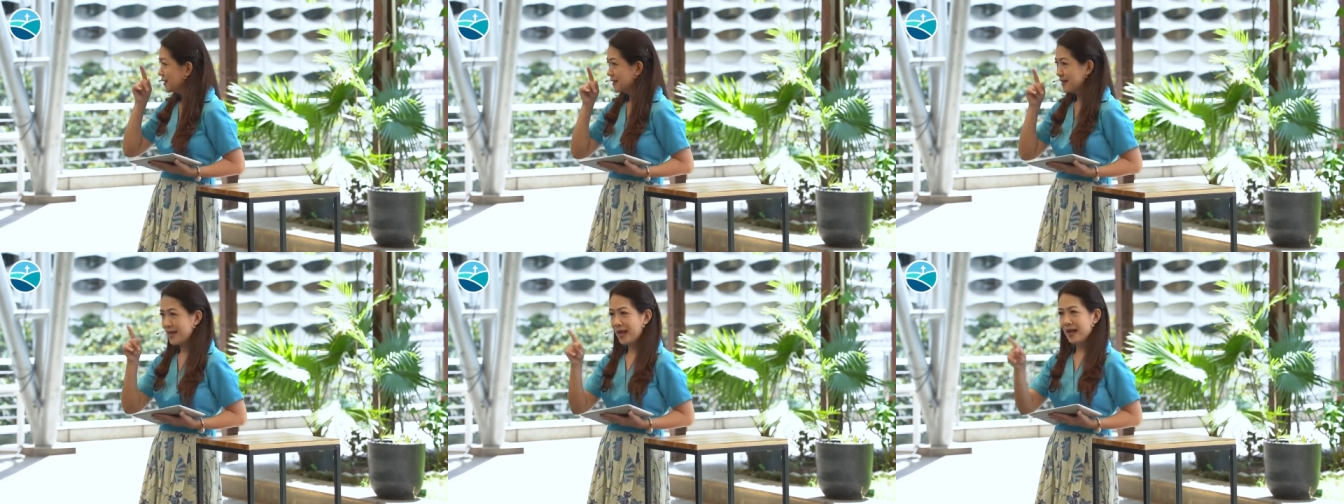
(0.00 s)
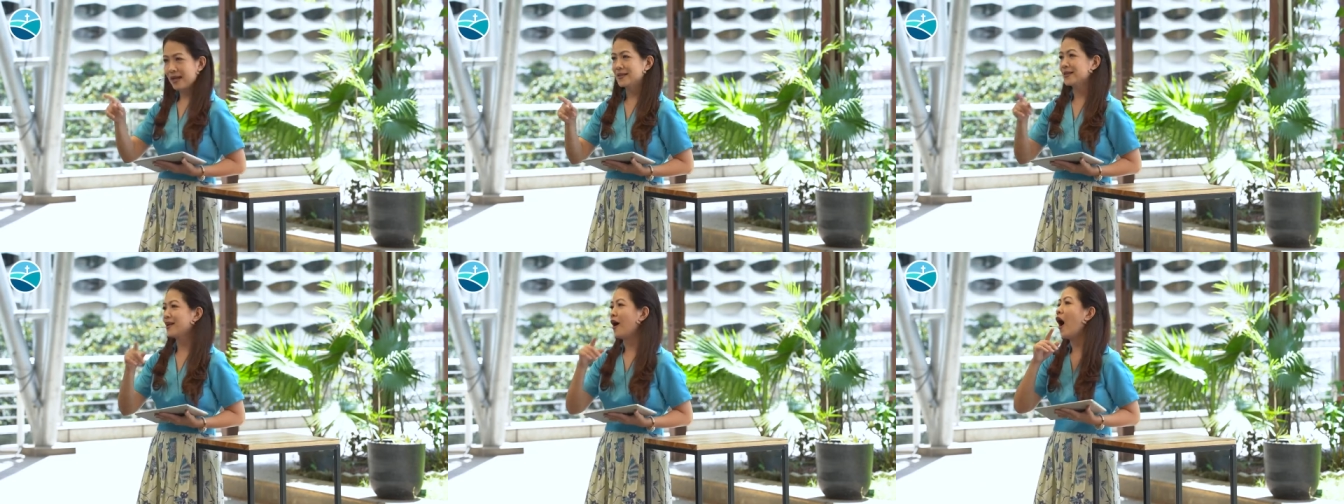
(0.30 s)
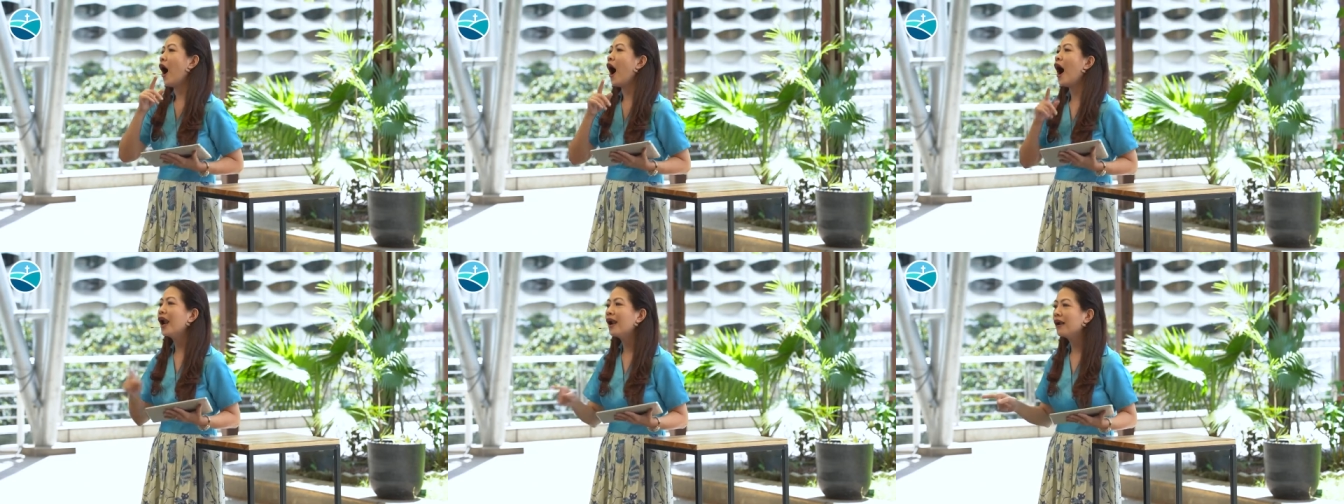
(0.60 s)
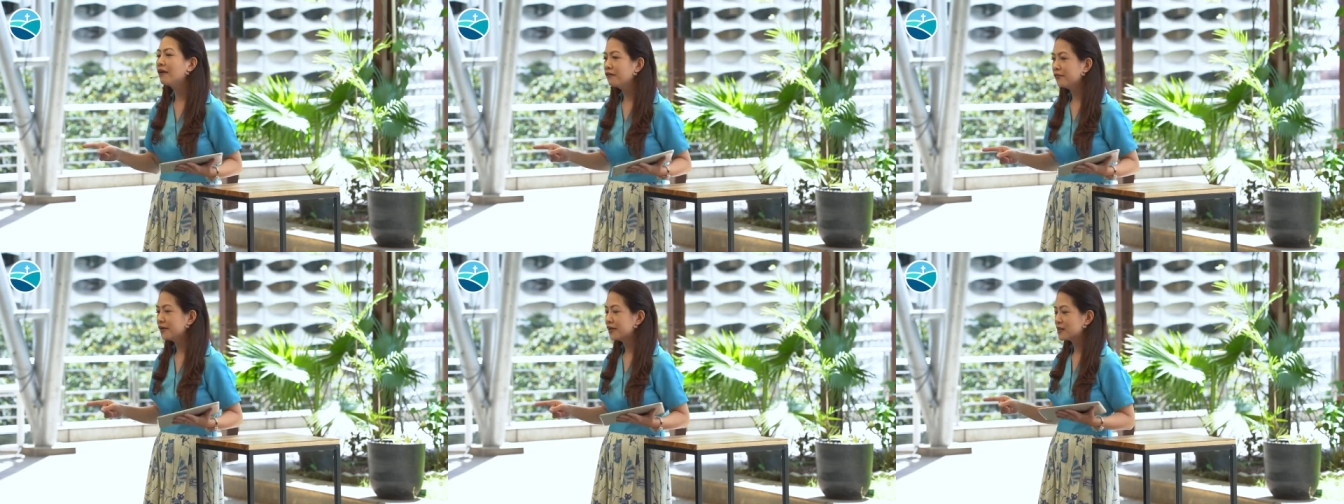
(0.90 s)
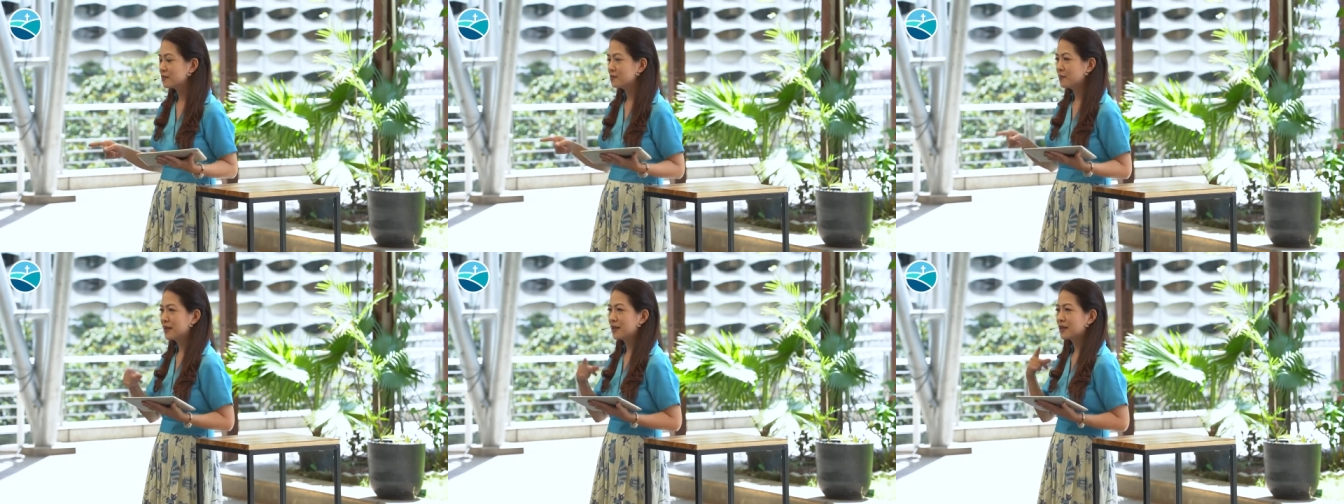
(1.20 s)
Yes, all of
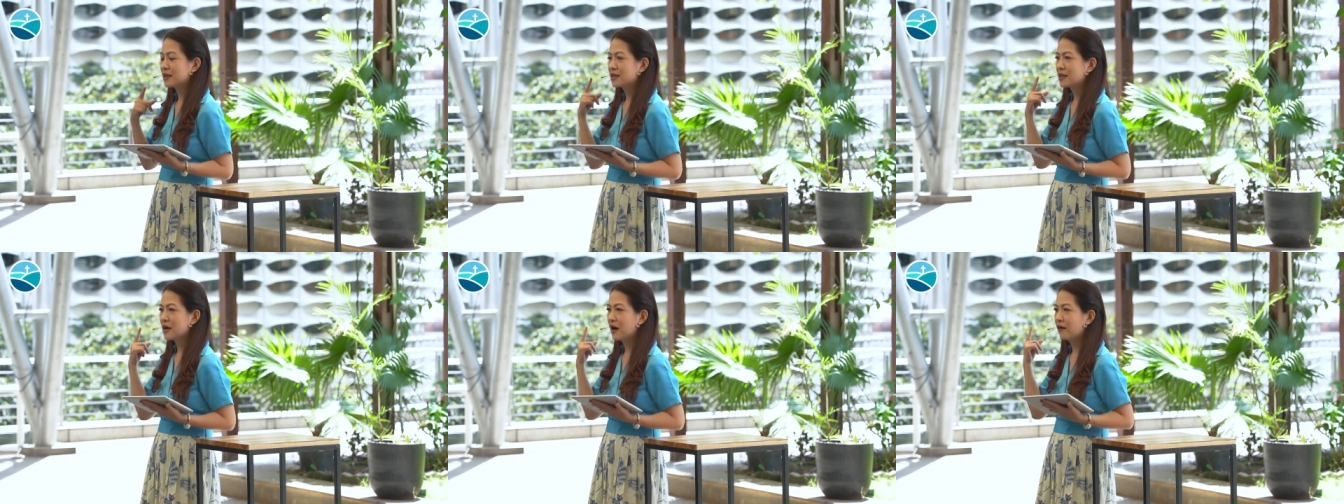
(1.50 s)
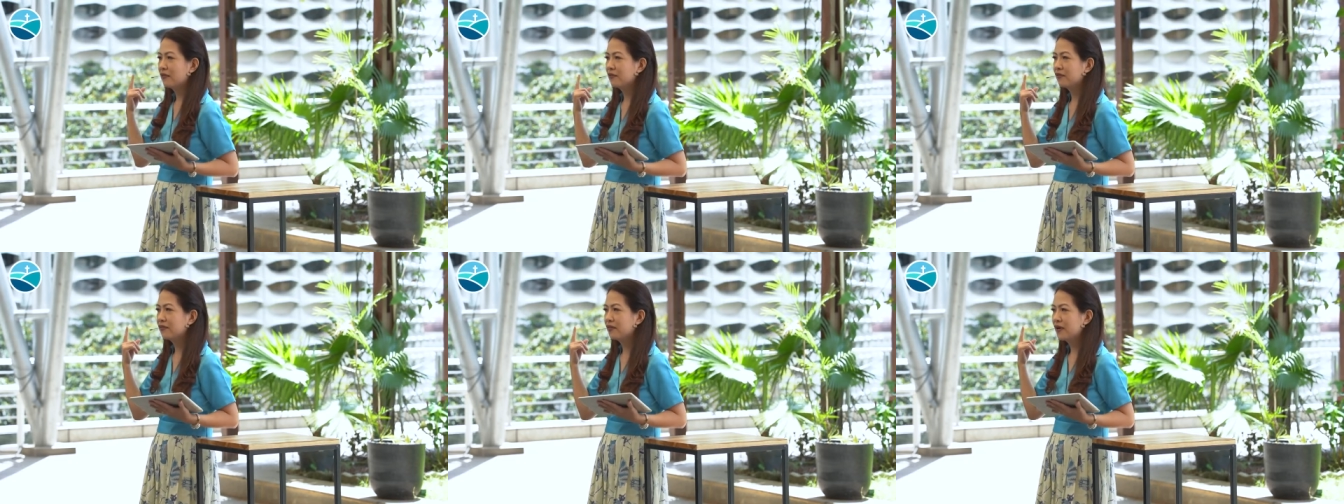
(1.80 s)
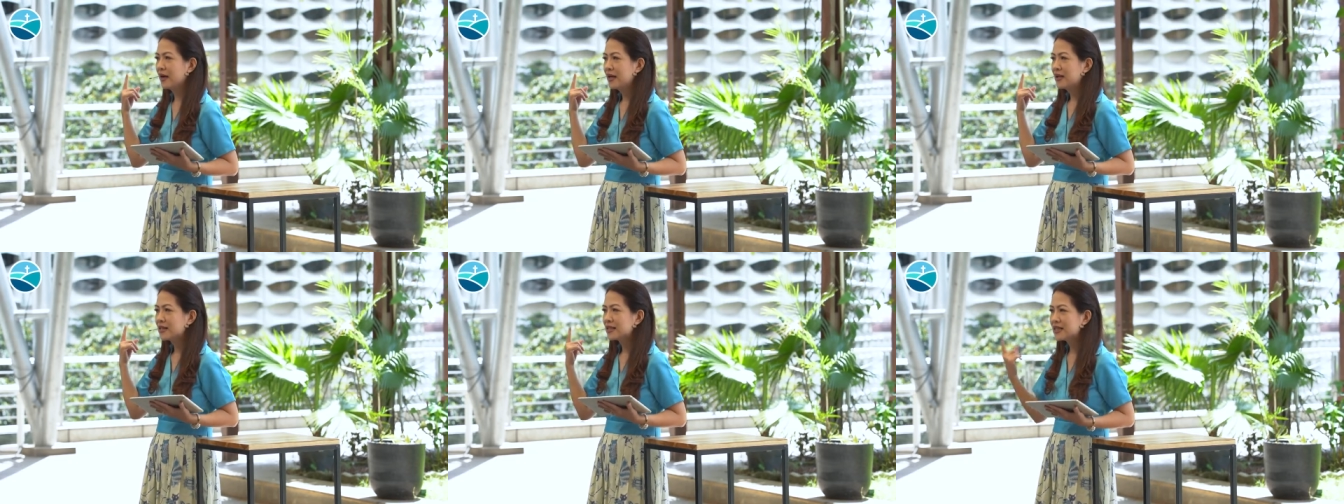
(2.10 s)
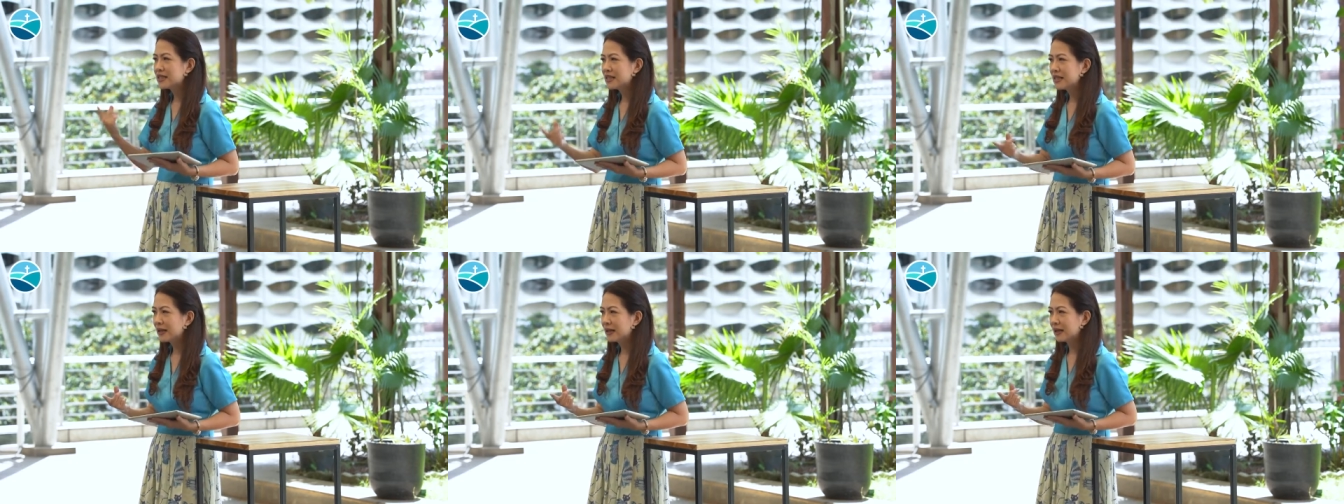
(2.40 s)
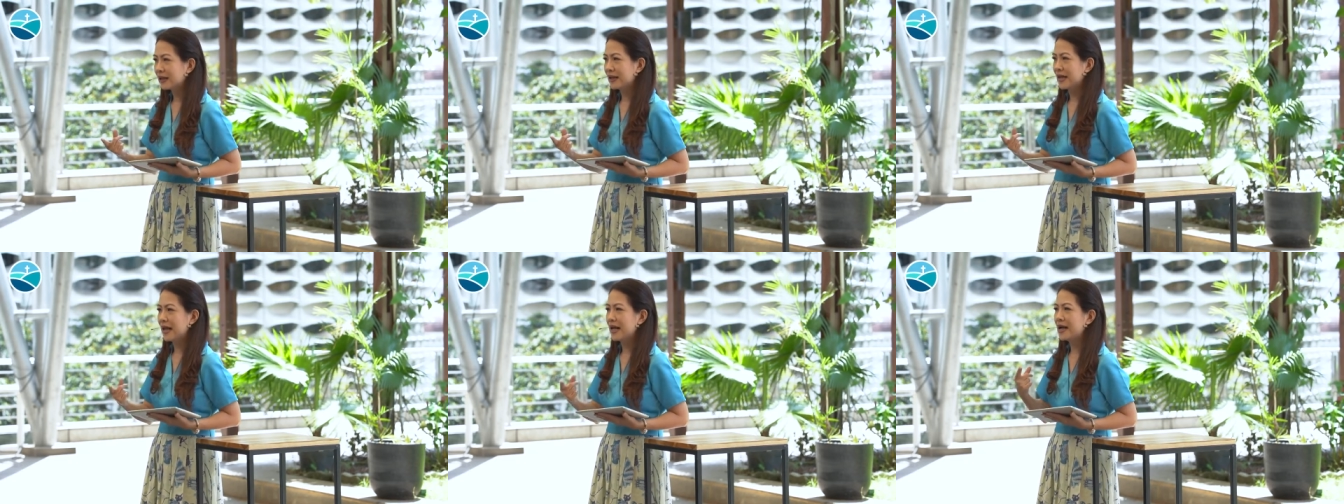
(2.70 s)
us because of
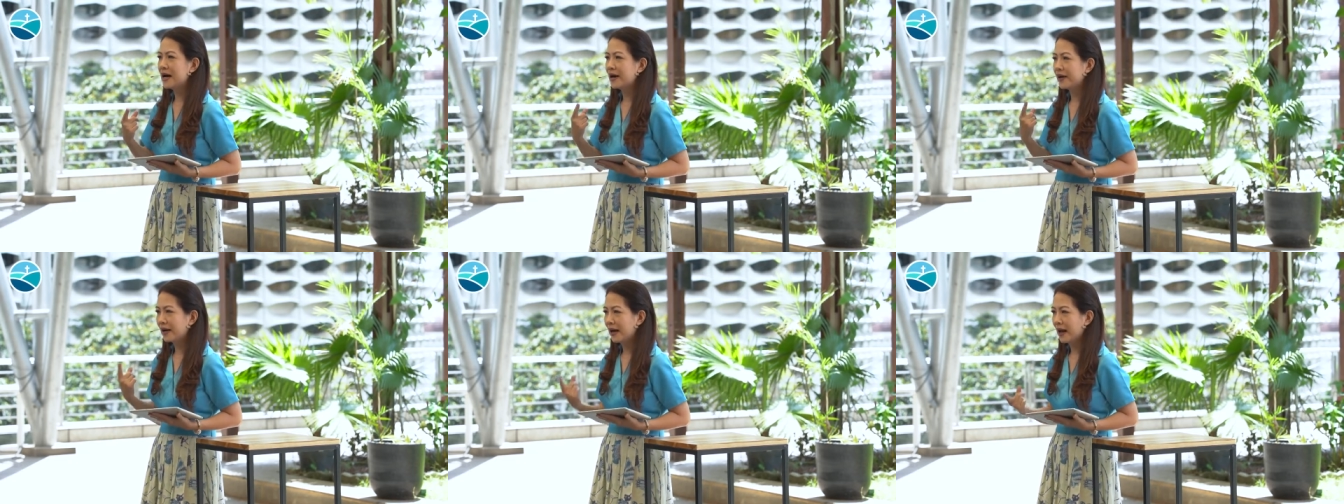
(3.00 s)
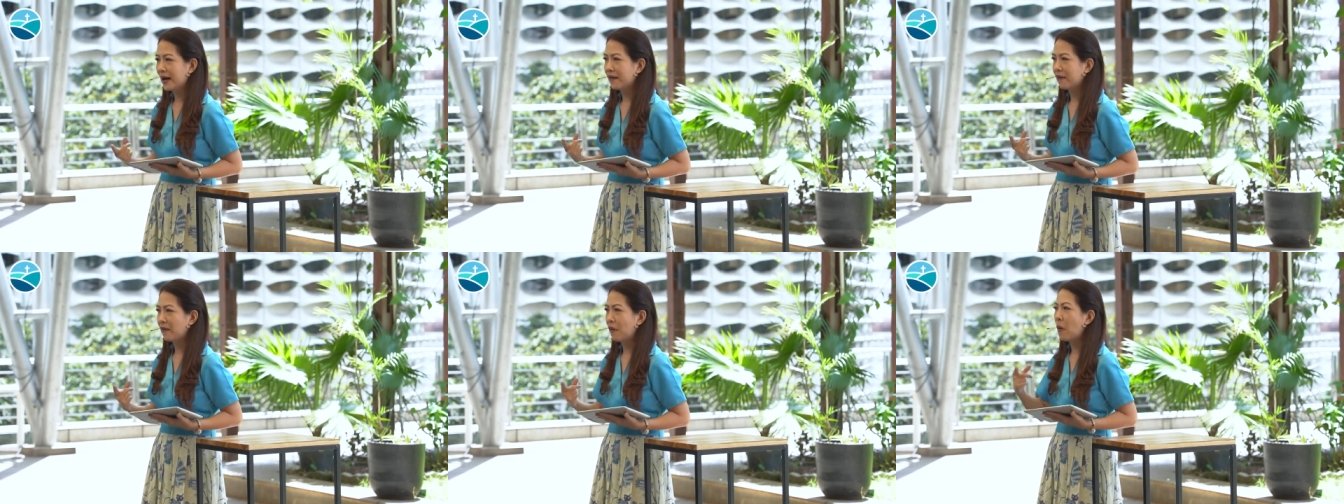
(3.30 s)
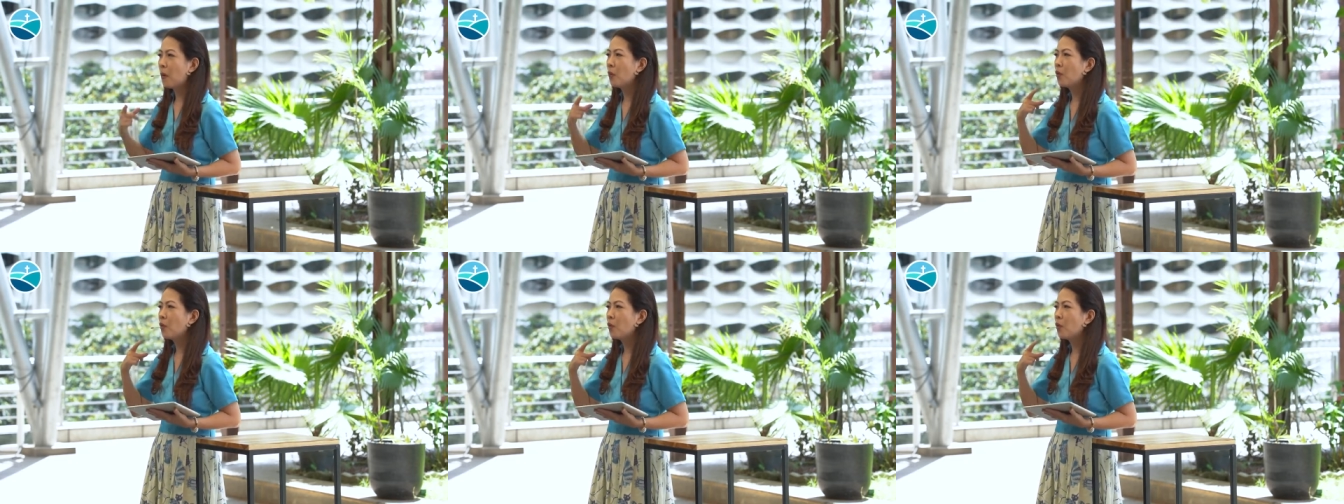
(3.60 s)
sin in our life.